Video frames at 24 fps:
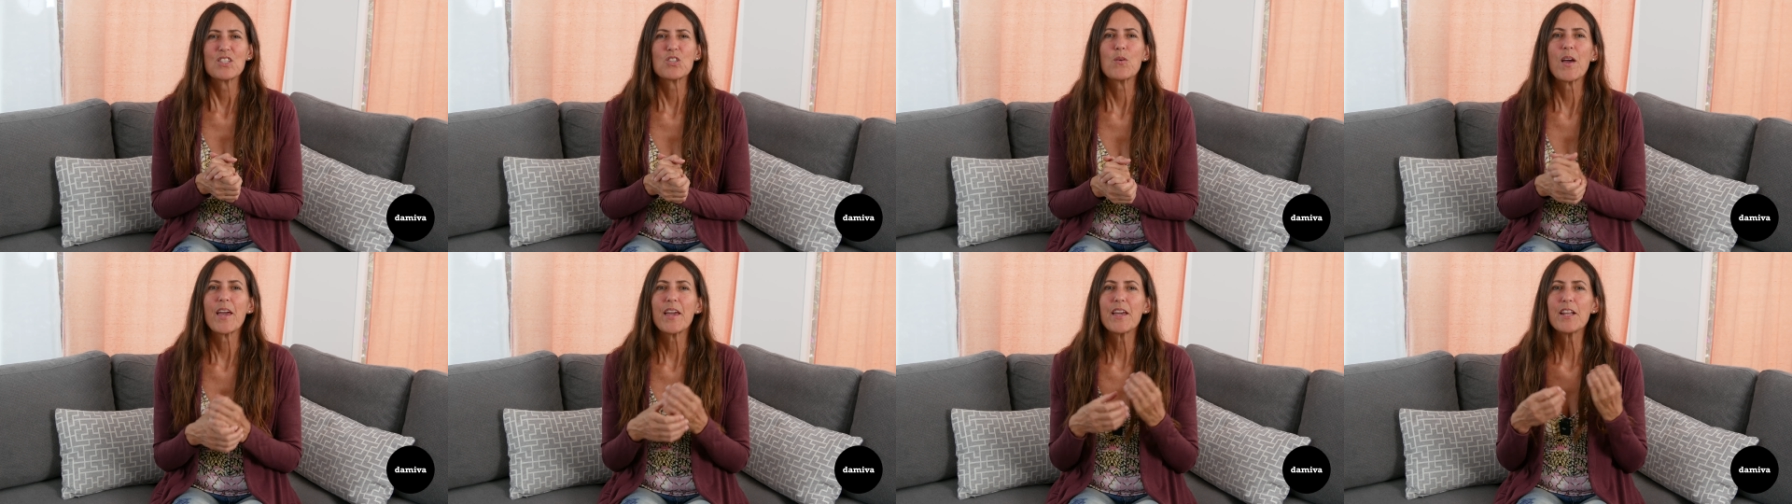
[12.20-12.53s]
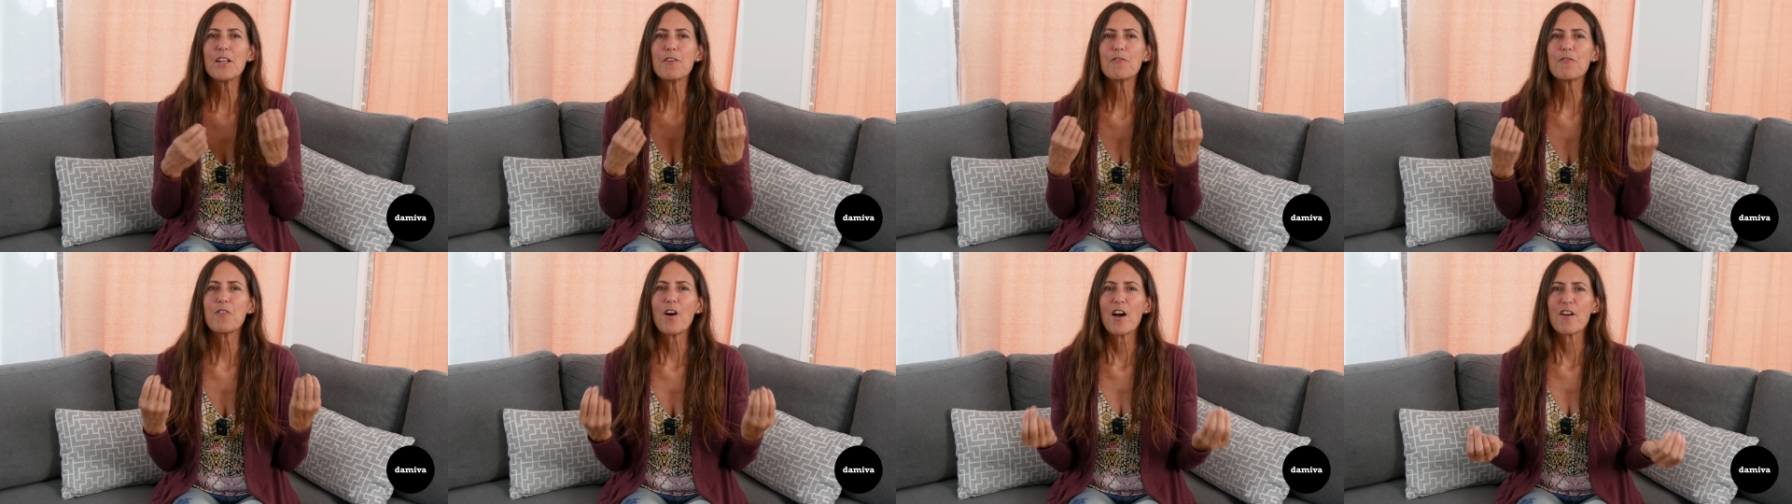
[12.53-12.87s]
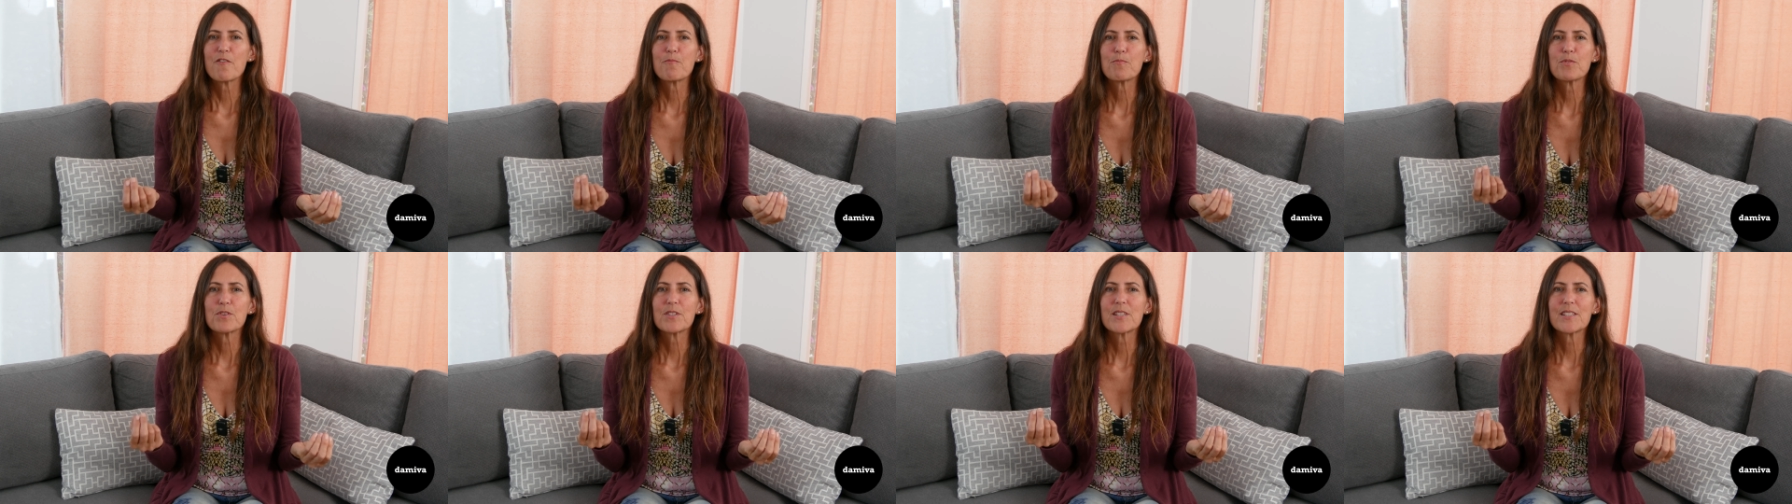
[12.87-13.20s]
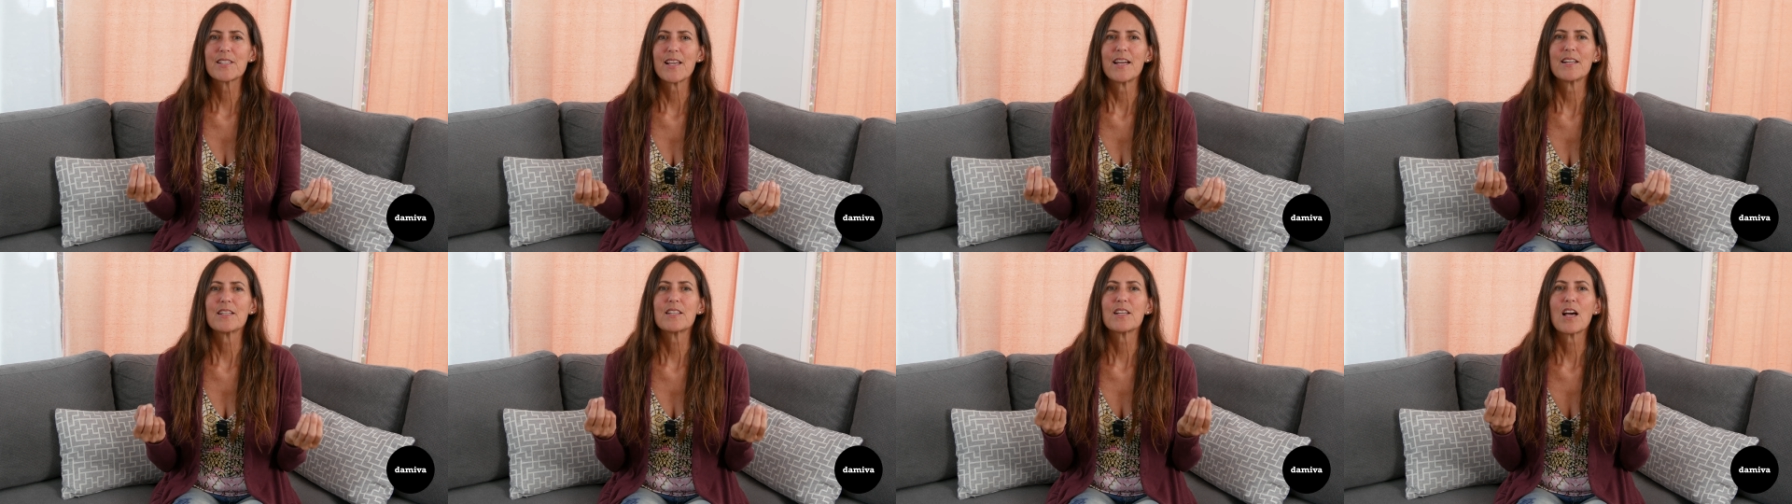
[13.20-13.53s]
So
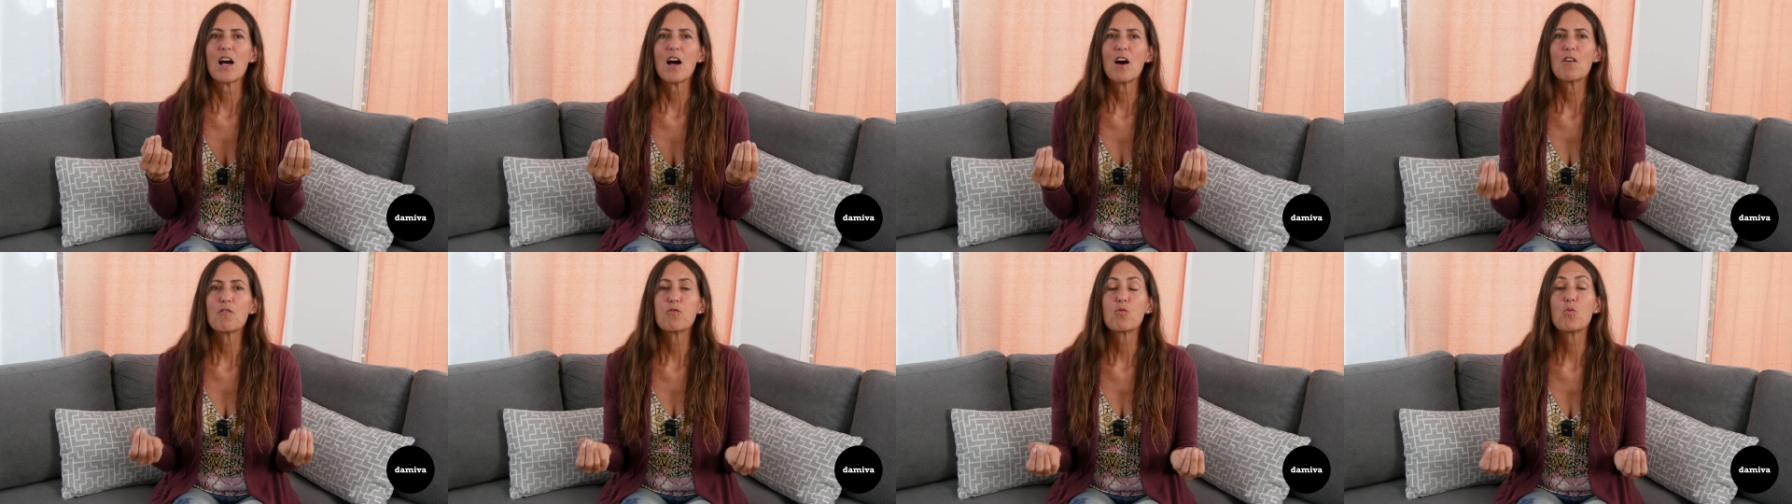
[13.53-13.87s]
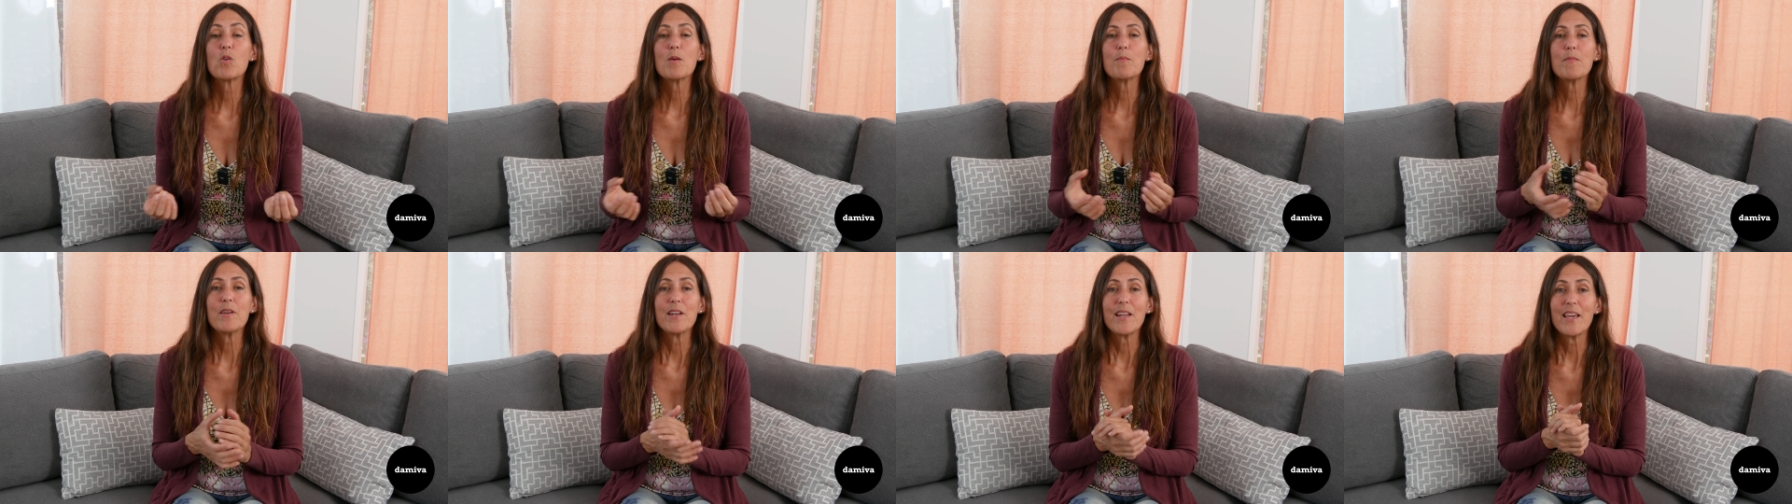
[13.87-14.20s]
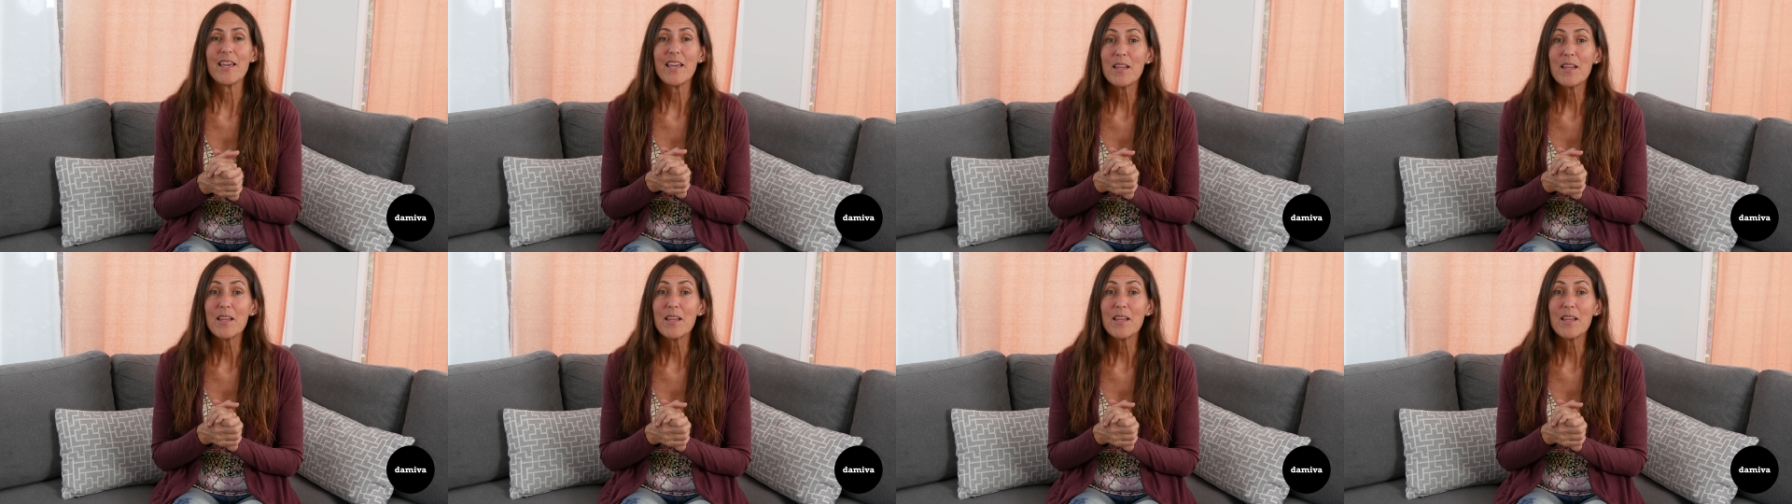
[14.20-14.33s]
85% of women